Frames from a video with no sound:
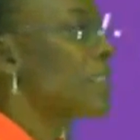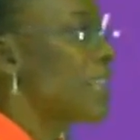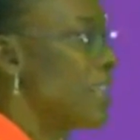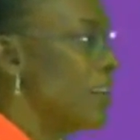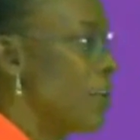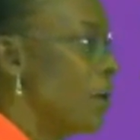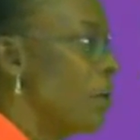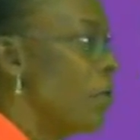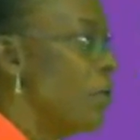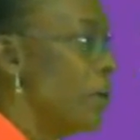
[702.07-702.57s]

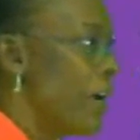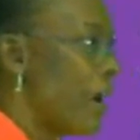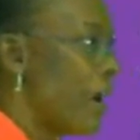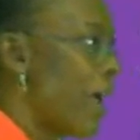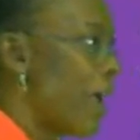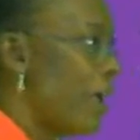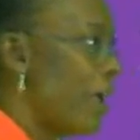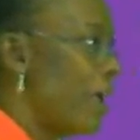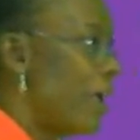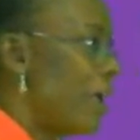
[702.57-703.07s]
kingdom,
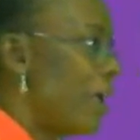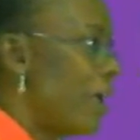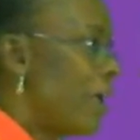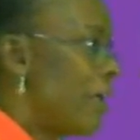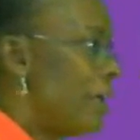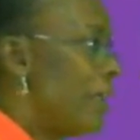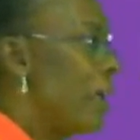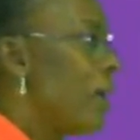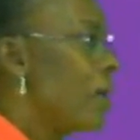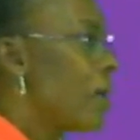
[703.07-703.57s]
MONERA,
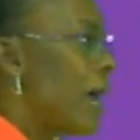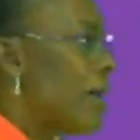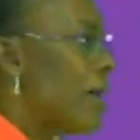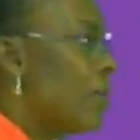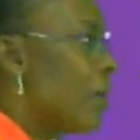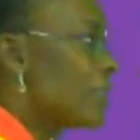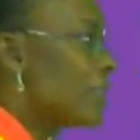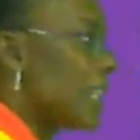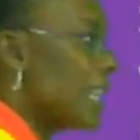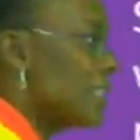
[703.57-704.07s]
they
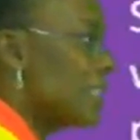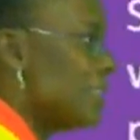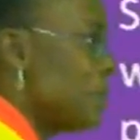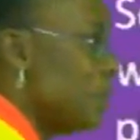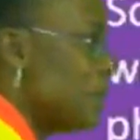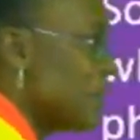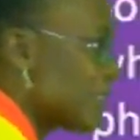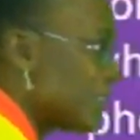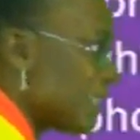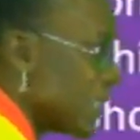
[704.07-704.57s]
cannot
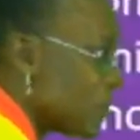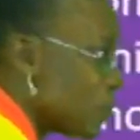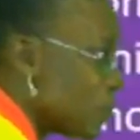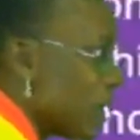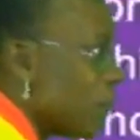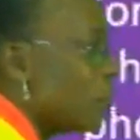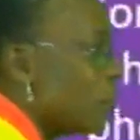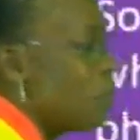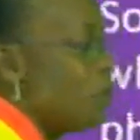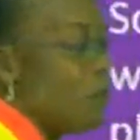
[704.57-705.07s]
exhibit
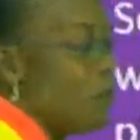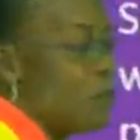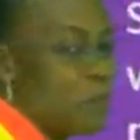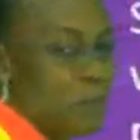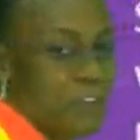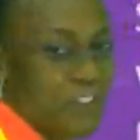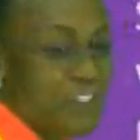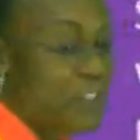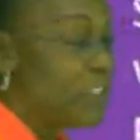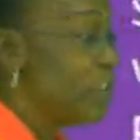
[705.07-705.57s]
sexual mode of nutrition.